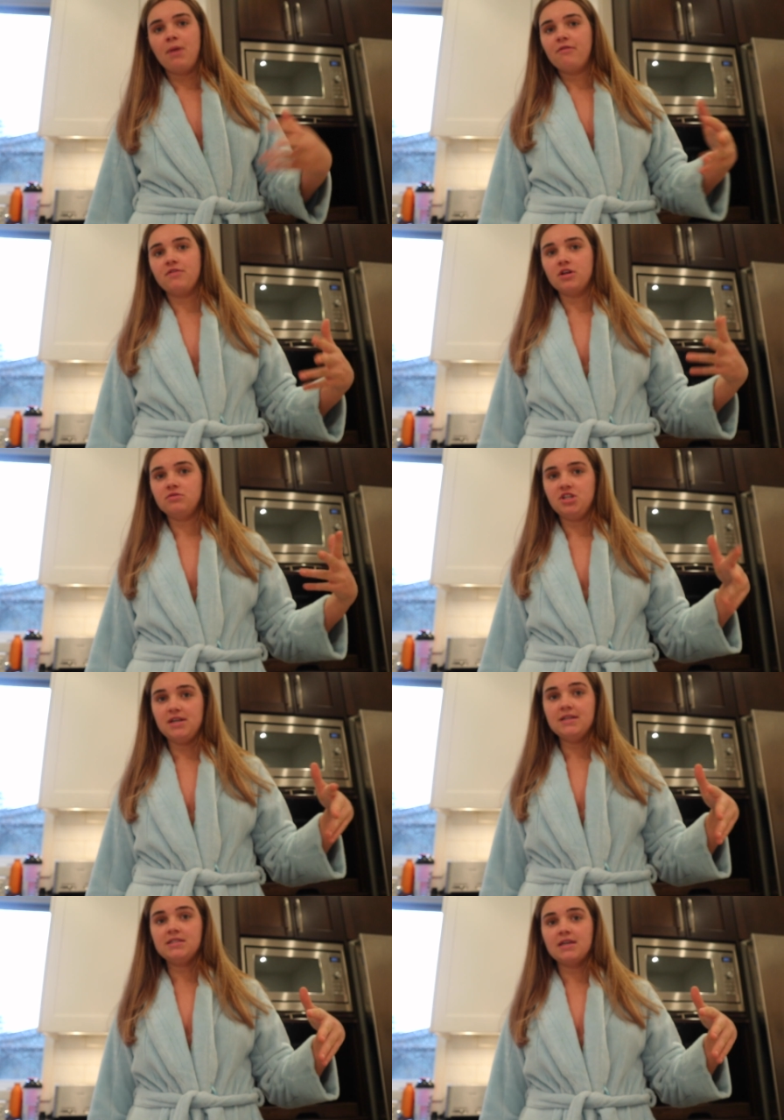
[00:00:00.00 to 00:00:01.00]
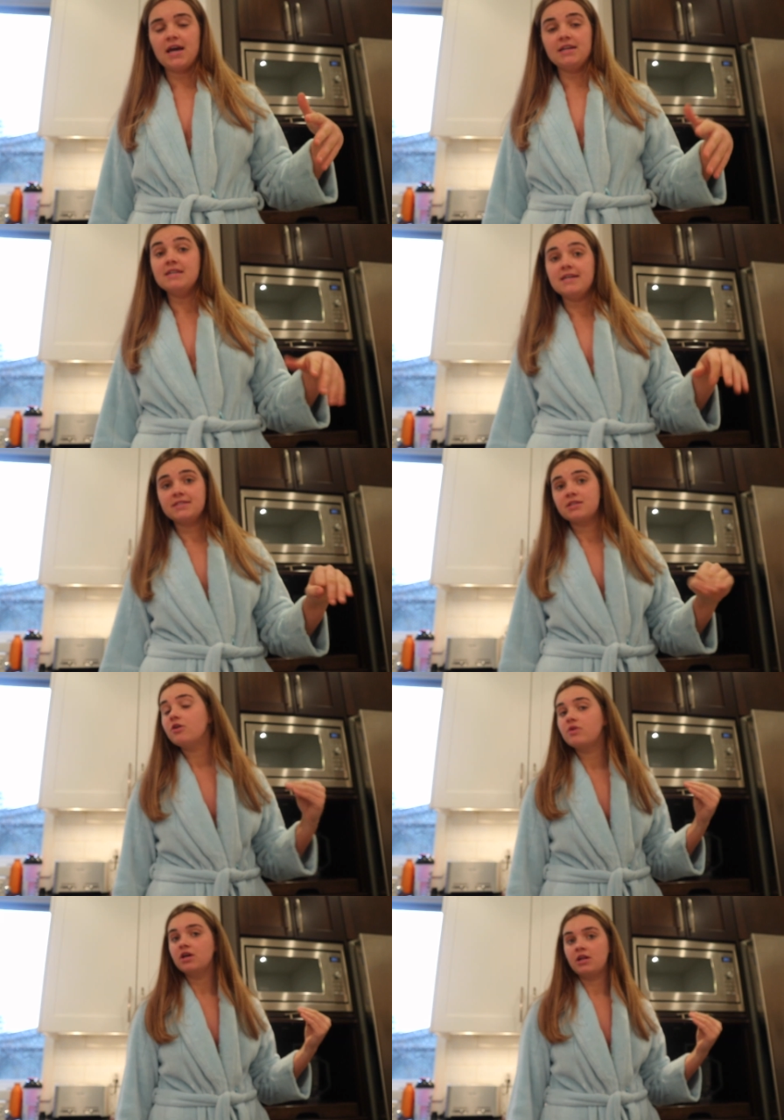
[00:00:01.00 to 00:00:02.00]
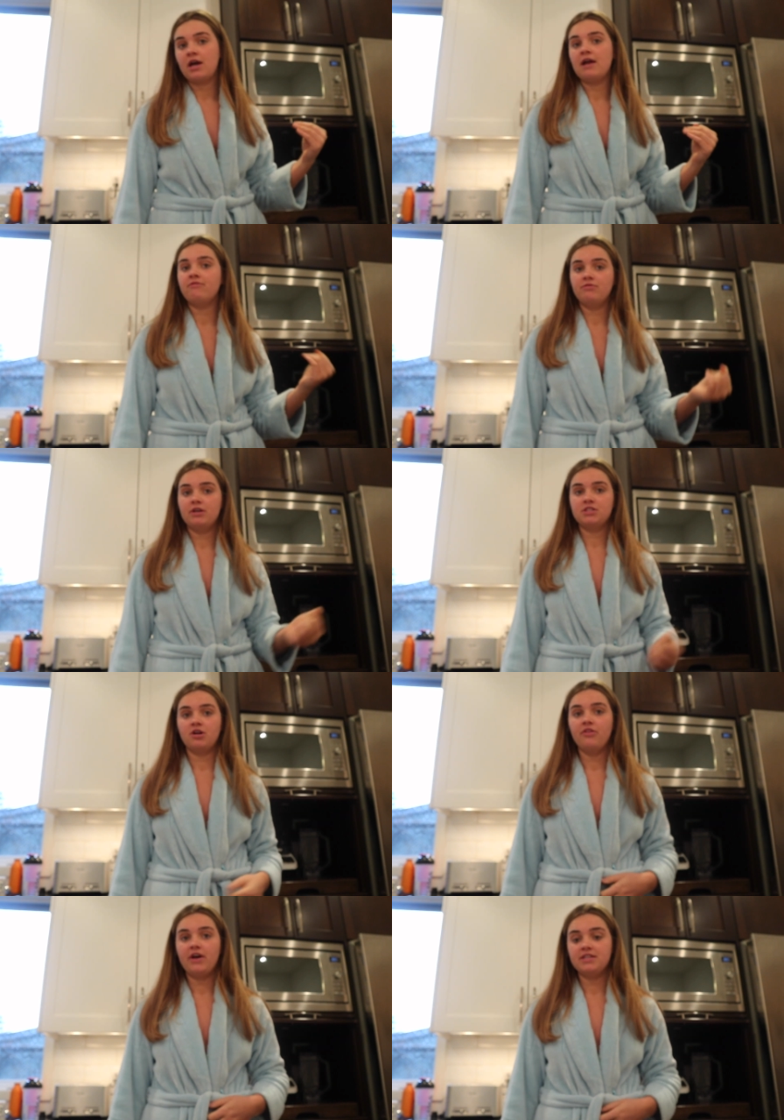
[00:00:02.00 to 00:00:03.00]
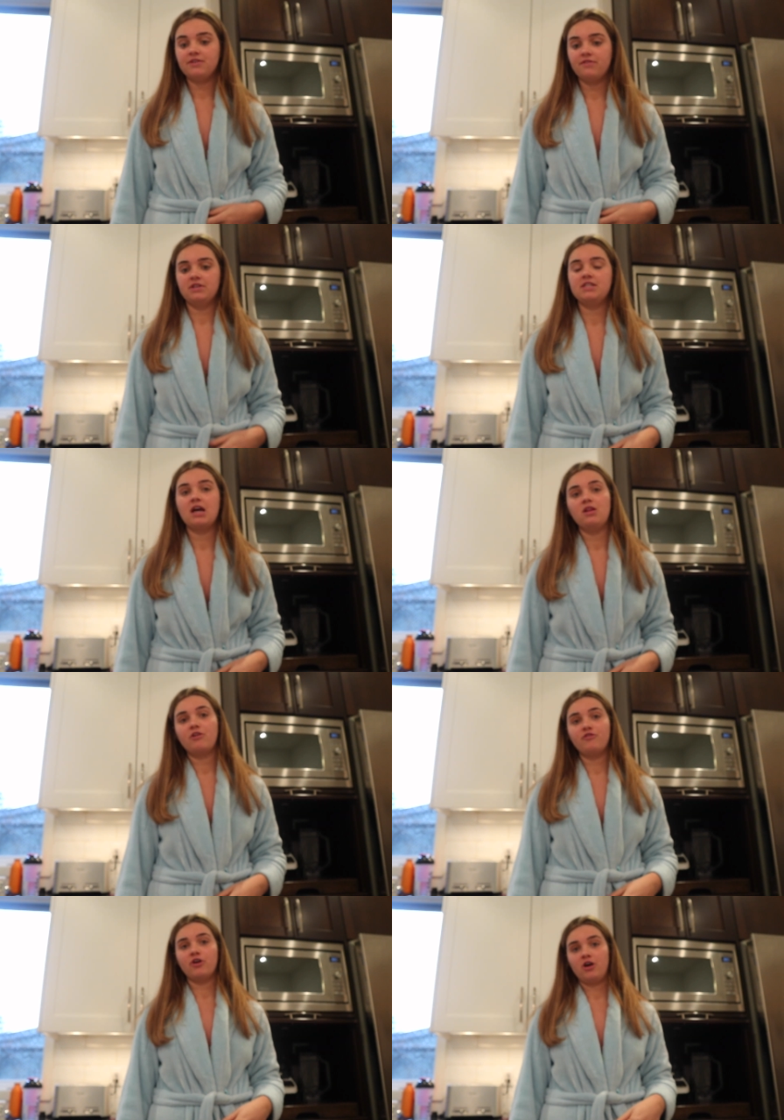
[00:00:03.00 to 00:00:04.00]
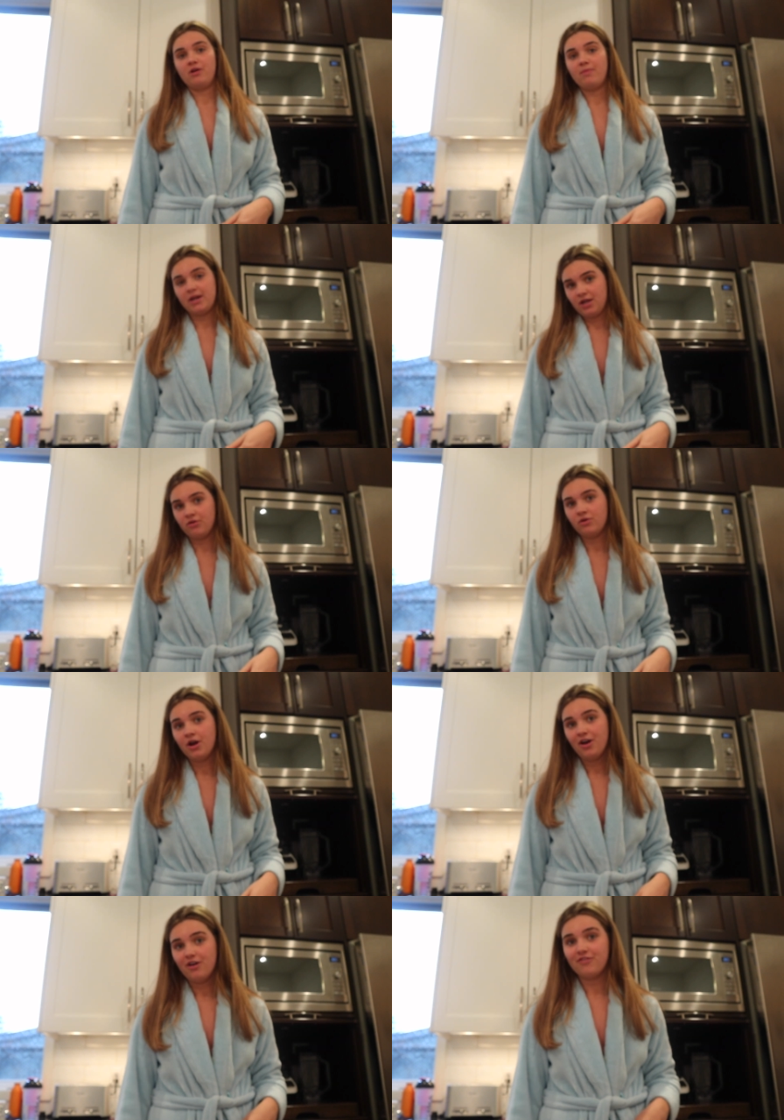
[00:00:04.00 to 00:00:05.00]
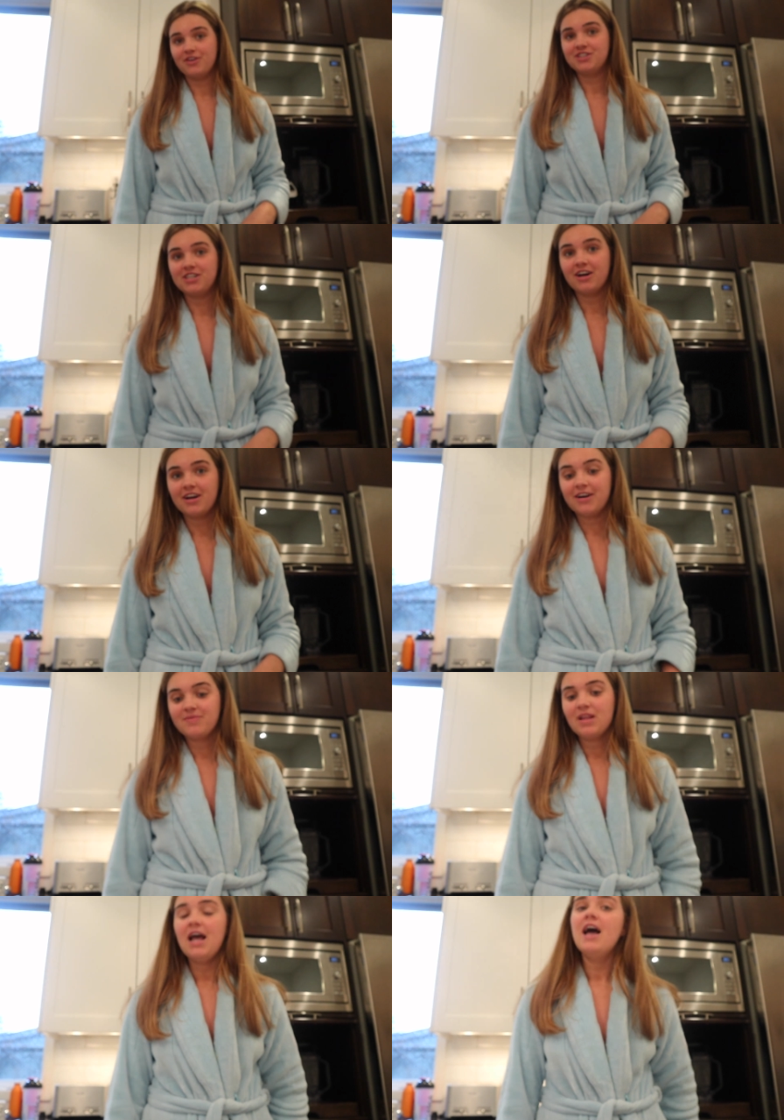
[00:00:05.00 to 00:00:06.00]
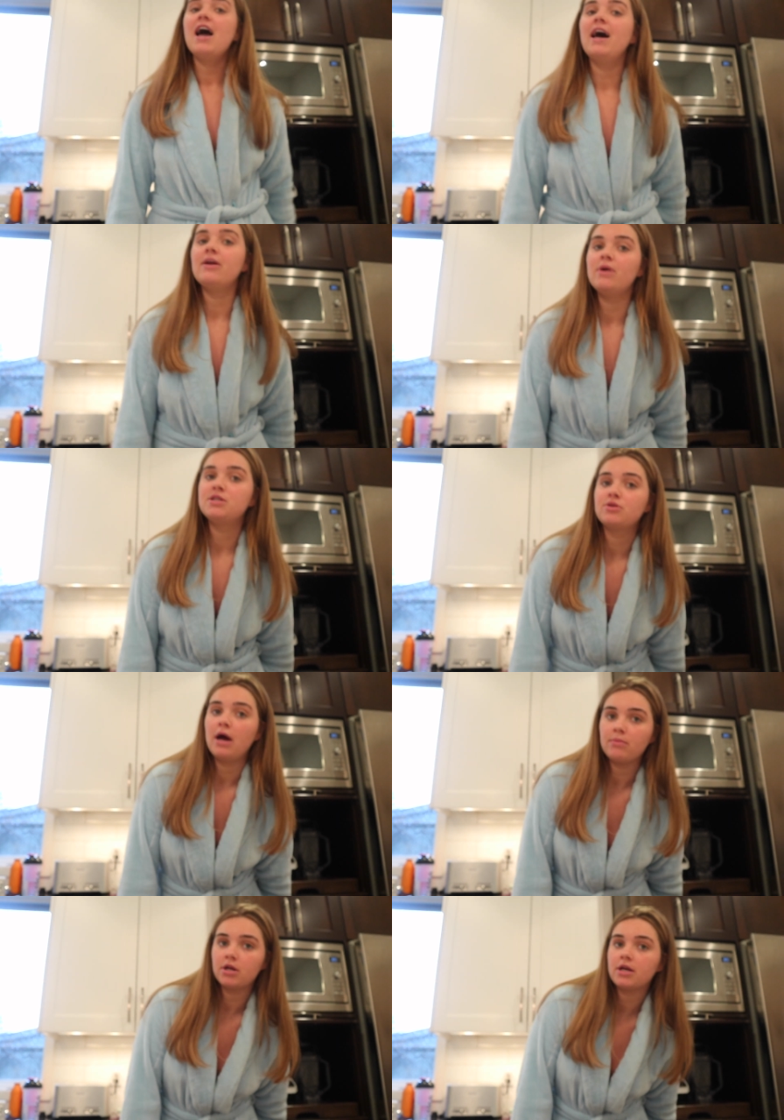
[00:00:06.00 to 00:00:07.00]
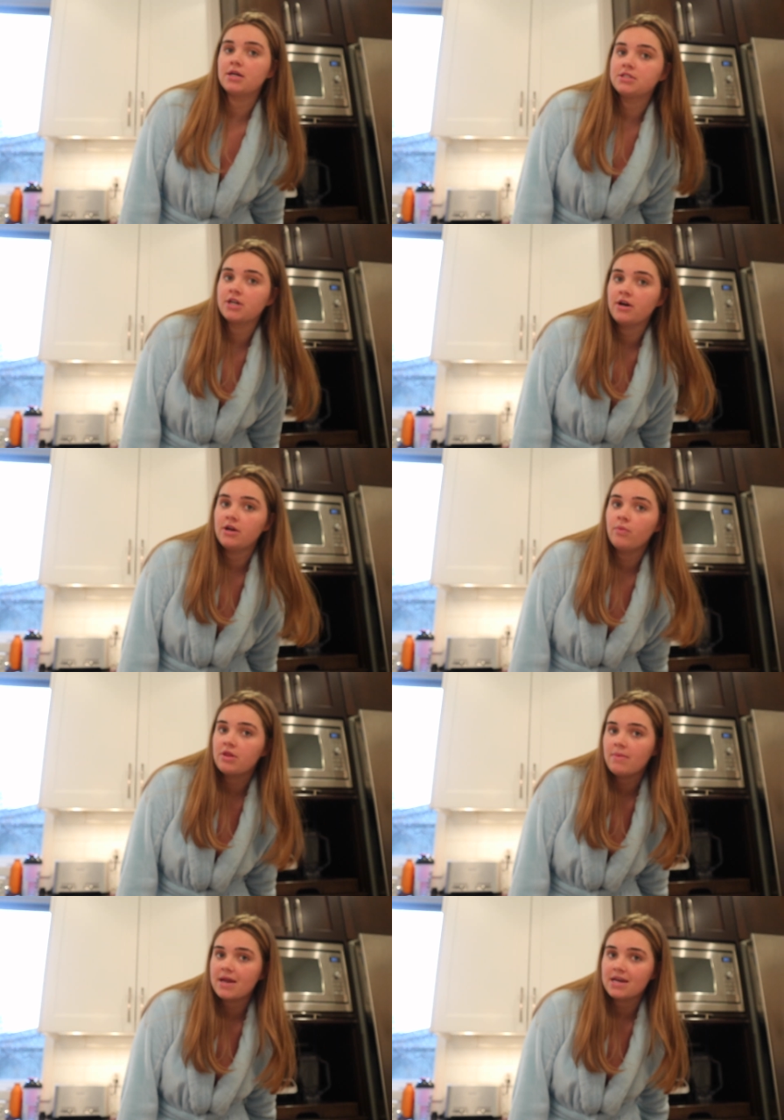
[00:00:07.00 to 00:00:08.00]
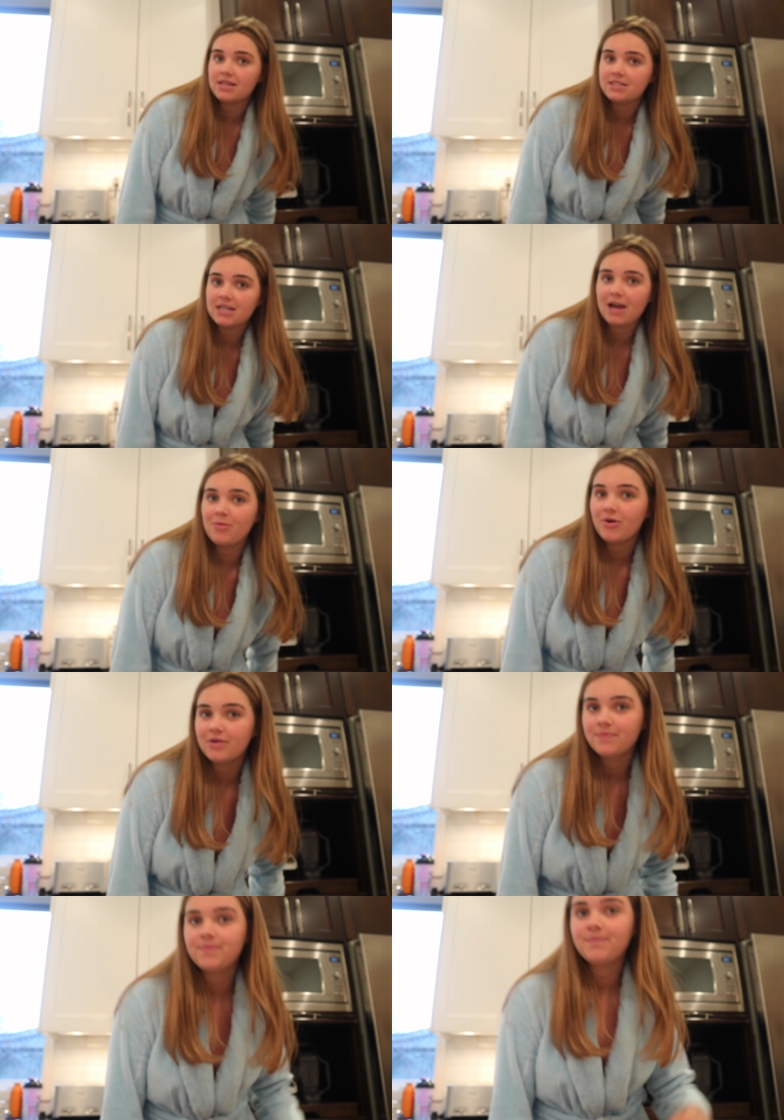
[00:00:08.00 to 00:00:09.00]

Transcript: buffalo cheese and it tastes so good at every restaurant. That is the first thing I look for on a menu for a starter. Anyway, so now I'm gonna get started with making this side bowl.